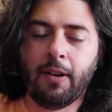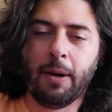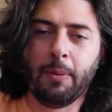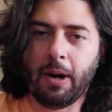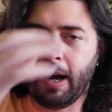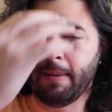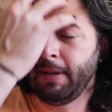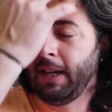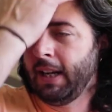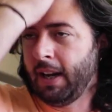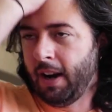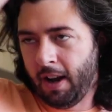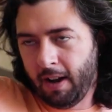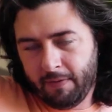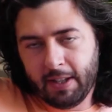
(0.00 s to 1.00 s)
right, well, I'm gonna get
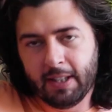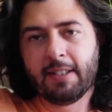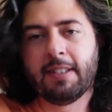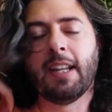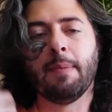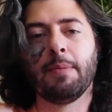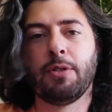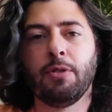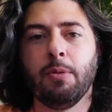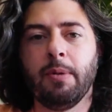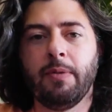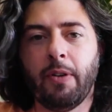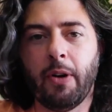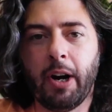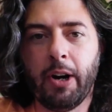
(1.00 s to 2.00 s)
off this step stool
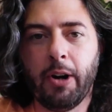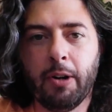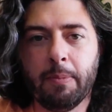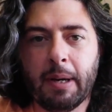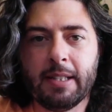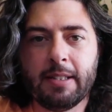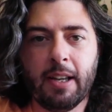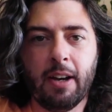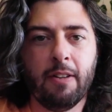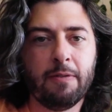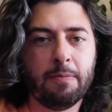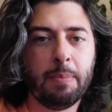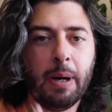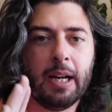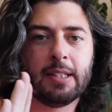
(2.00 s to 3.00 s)
before I hurt
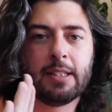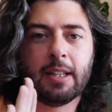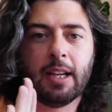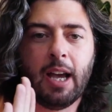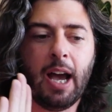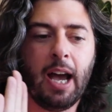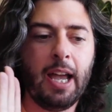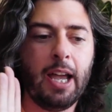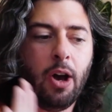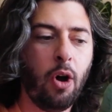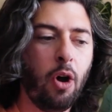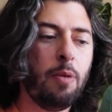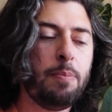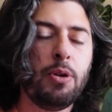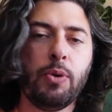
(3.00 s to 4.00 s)
myself, but I
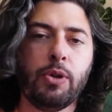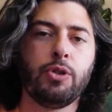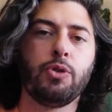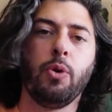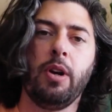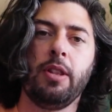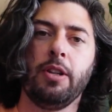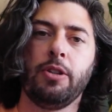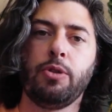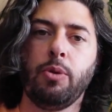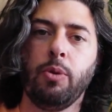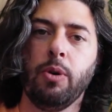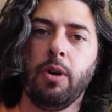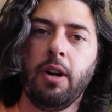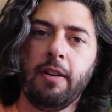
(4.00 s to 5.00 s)
hope you enjoyed the
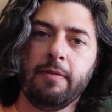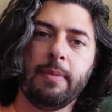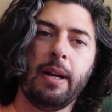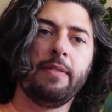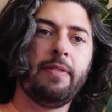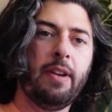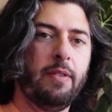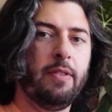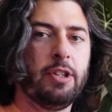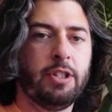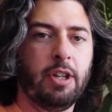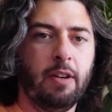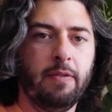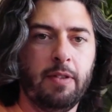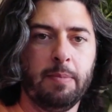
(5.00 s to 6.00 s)
tour of my favorite
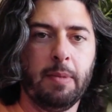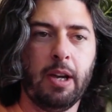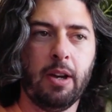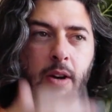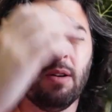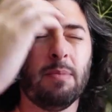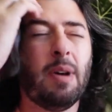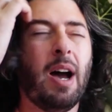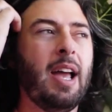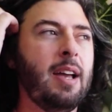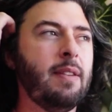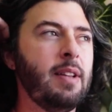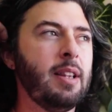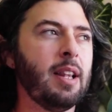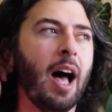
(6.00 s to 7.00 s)
shelf in my home. I
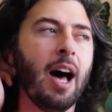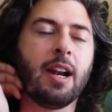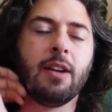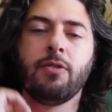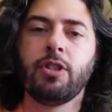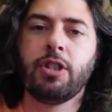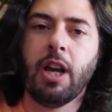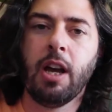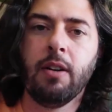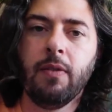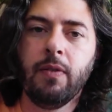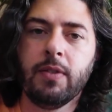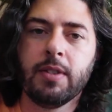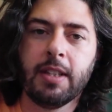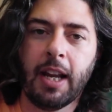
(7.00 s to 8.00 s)
have a lot of
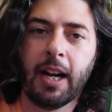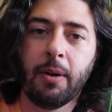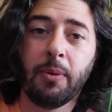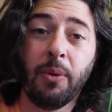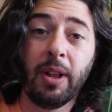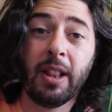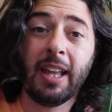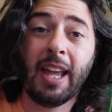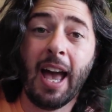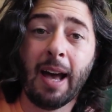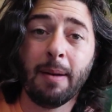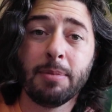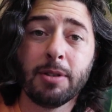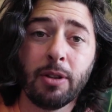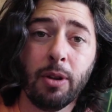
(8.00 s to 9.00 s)
shelves that I really
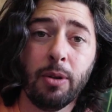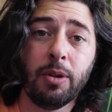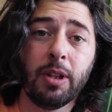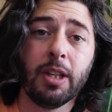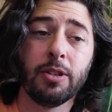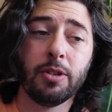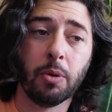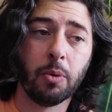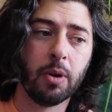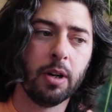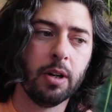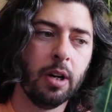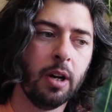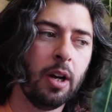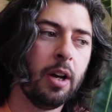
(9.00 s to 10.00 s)
absolutely
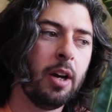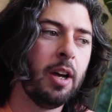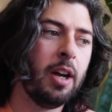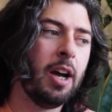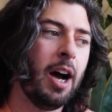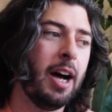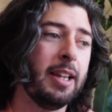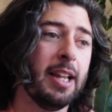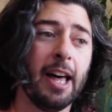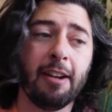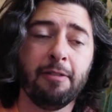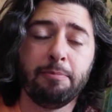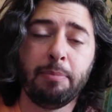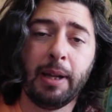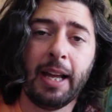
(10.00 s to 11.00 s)
adore, a lot
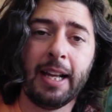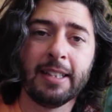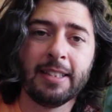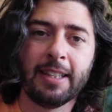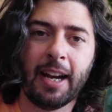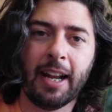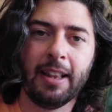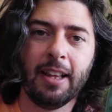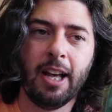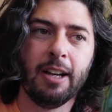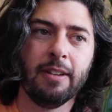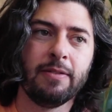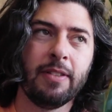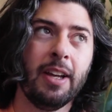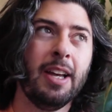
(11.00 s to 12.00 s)
of plants that I
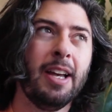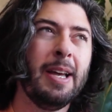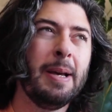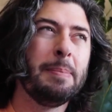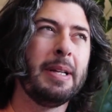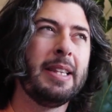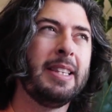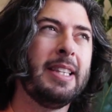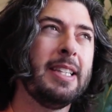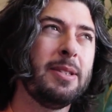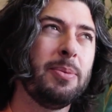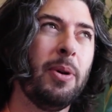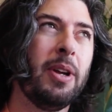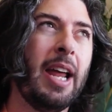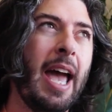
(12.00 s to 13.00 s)
love, but
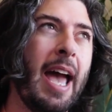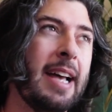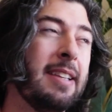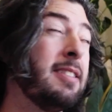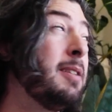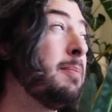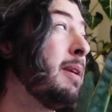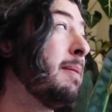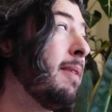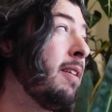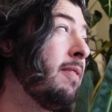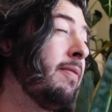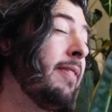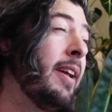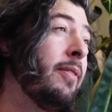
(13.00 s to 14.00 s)
this one has to be my
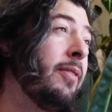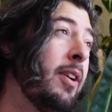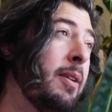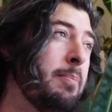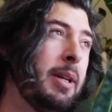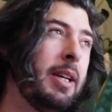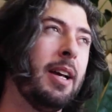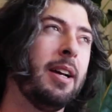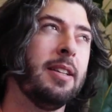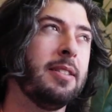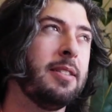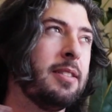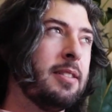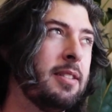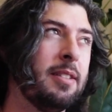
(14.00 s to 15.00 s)
favorite
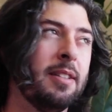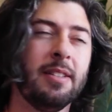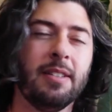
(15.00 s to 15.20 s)
because